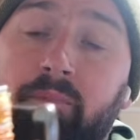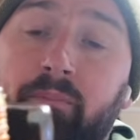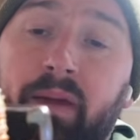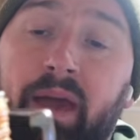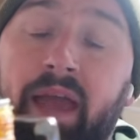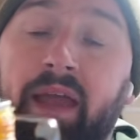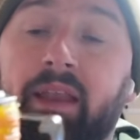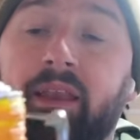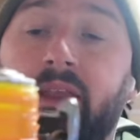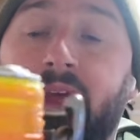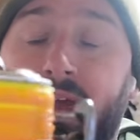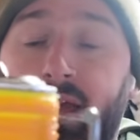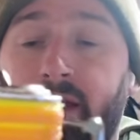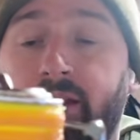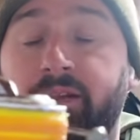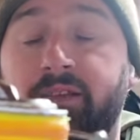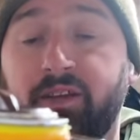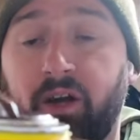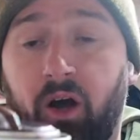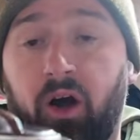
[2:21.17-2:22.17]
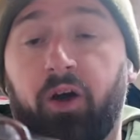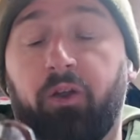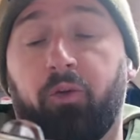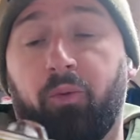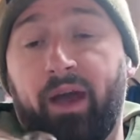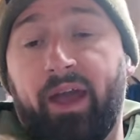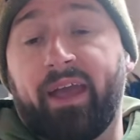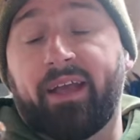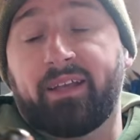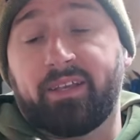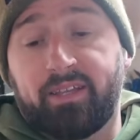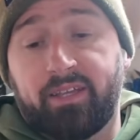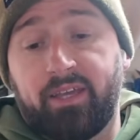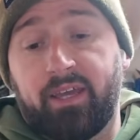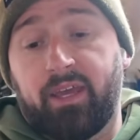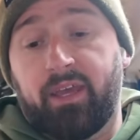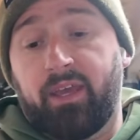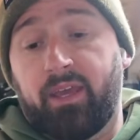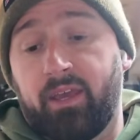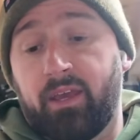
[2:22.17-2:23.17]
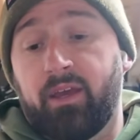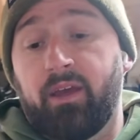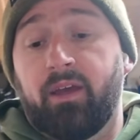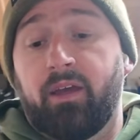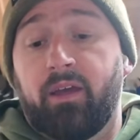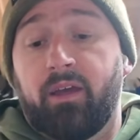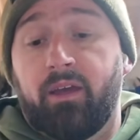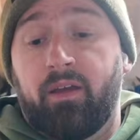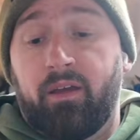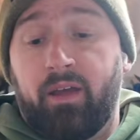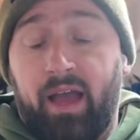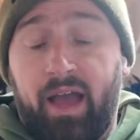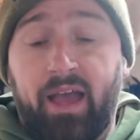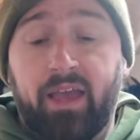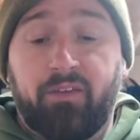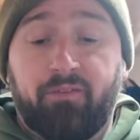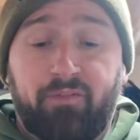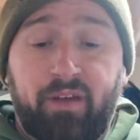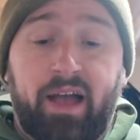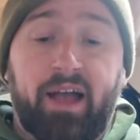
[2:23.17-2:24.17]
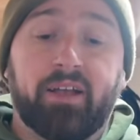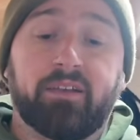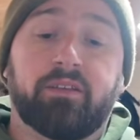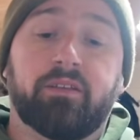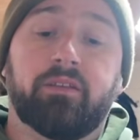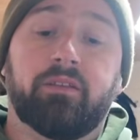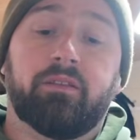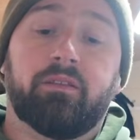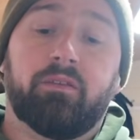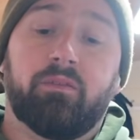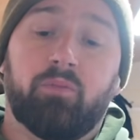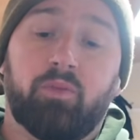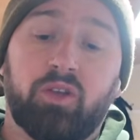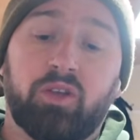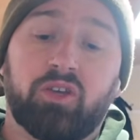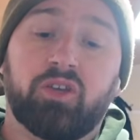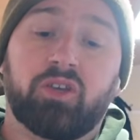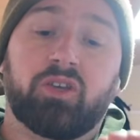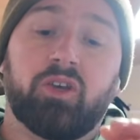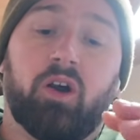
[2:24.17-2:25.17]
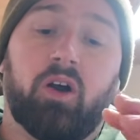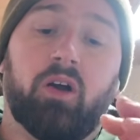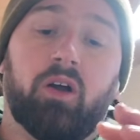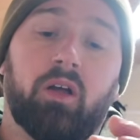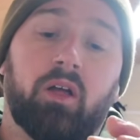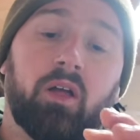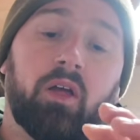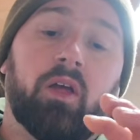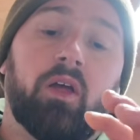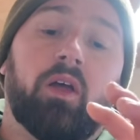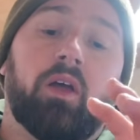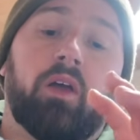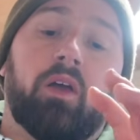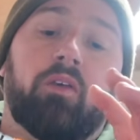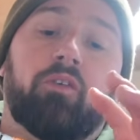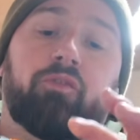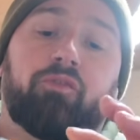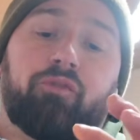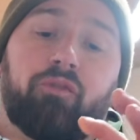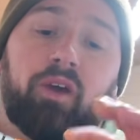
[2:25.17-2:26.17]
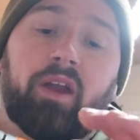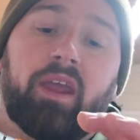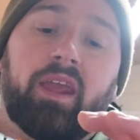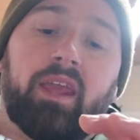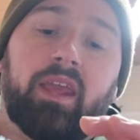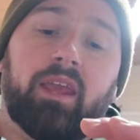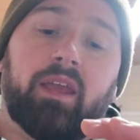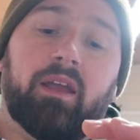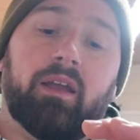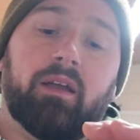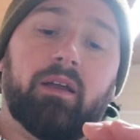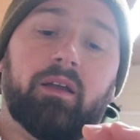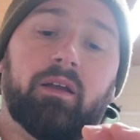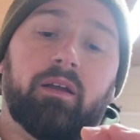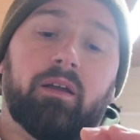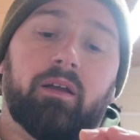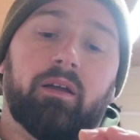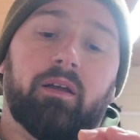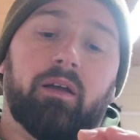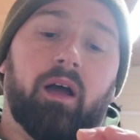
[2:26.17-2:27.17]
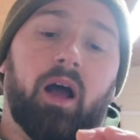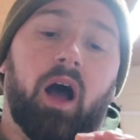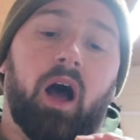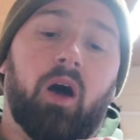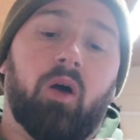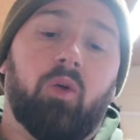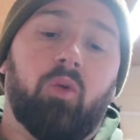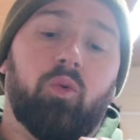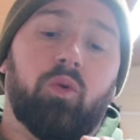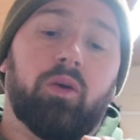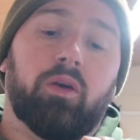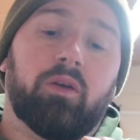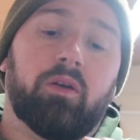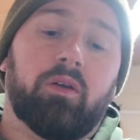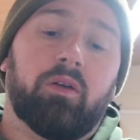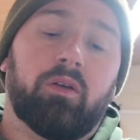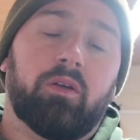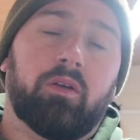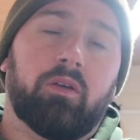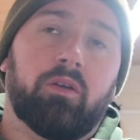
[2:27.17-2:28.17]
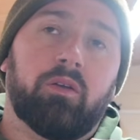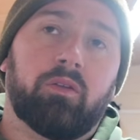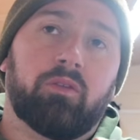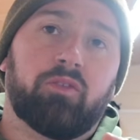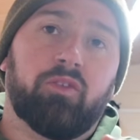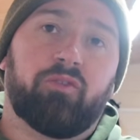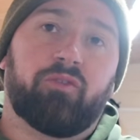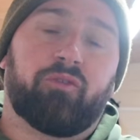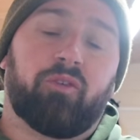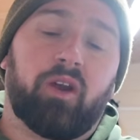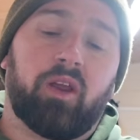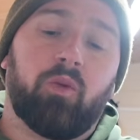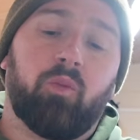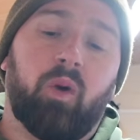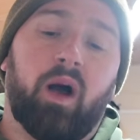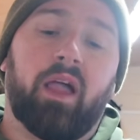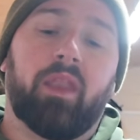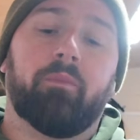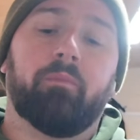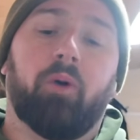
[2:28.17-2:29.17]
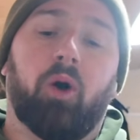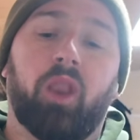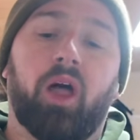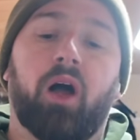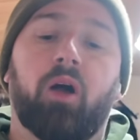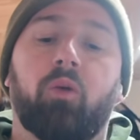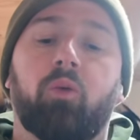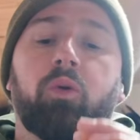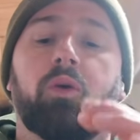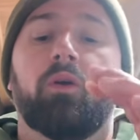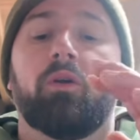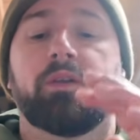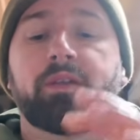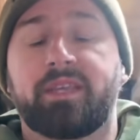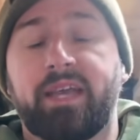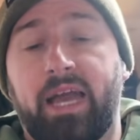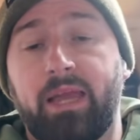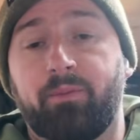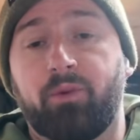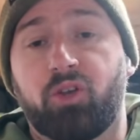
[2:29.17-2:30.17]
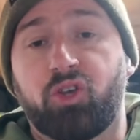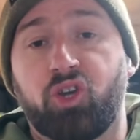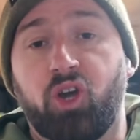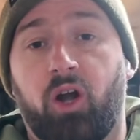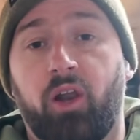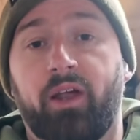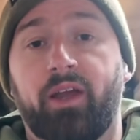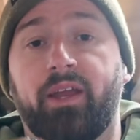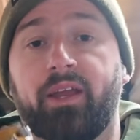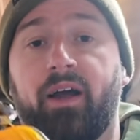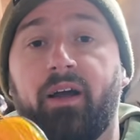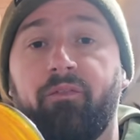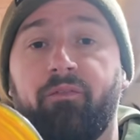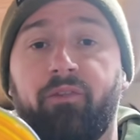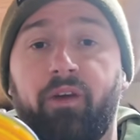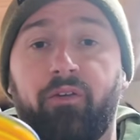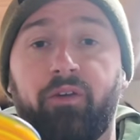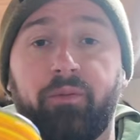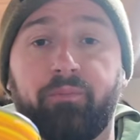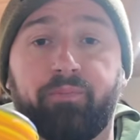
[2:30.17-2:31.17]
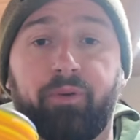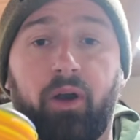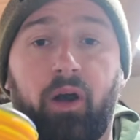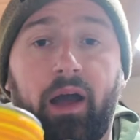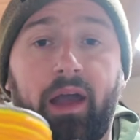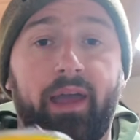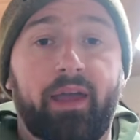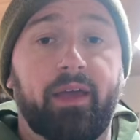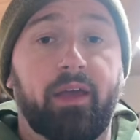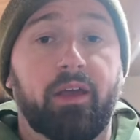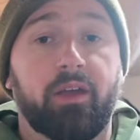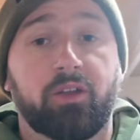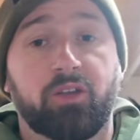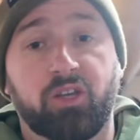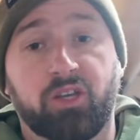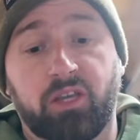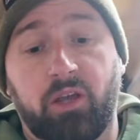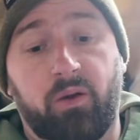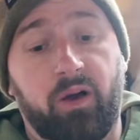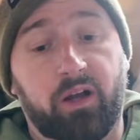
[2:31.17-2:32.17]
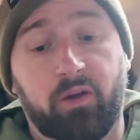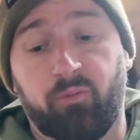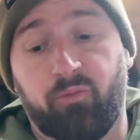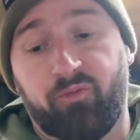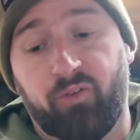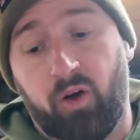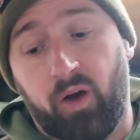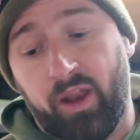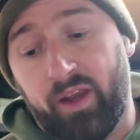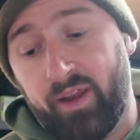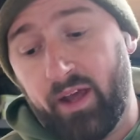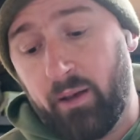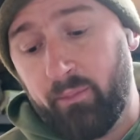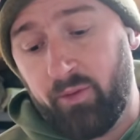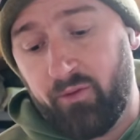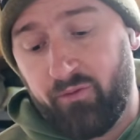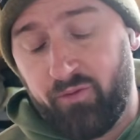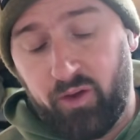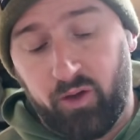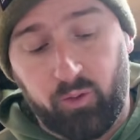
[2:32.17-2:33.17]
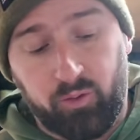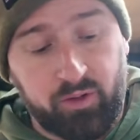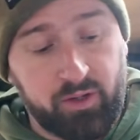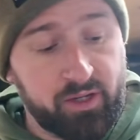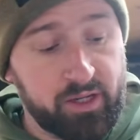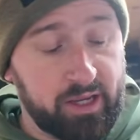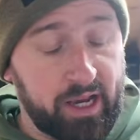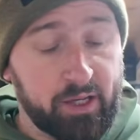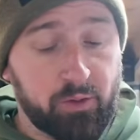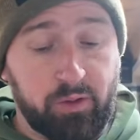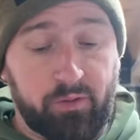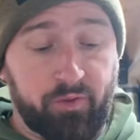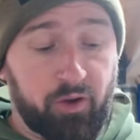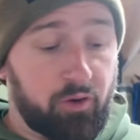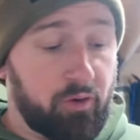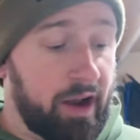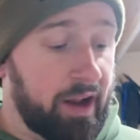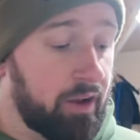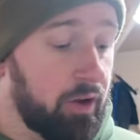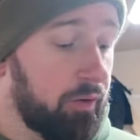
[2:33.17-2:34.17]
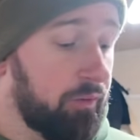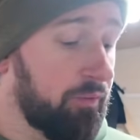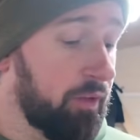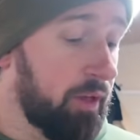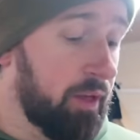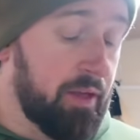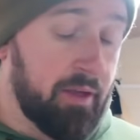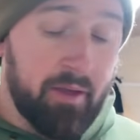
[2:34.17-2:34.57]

Pen Tidal XT 8000, which has got 3.0 to 3.1 mono, tapered shot leader, very bright, just so I can find it up the field, just in case we have a crack off.